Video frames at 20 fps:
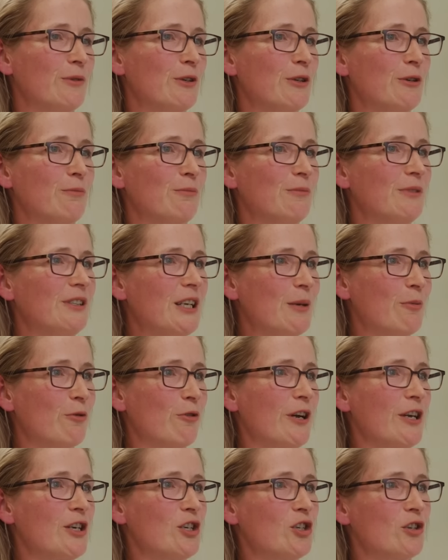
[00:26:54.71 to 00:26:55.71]
you know
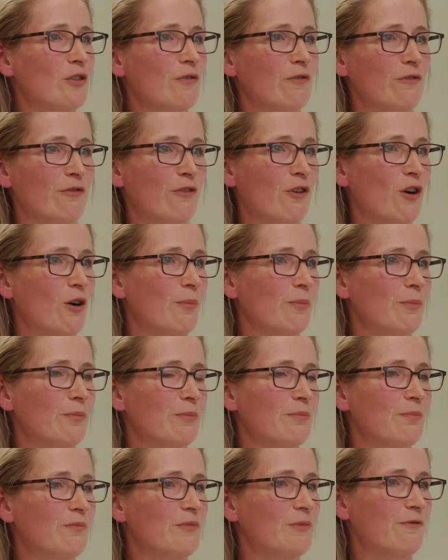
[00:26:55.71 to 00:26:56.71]
liberation from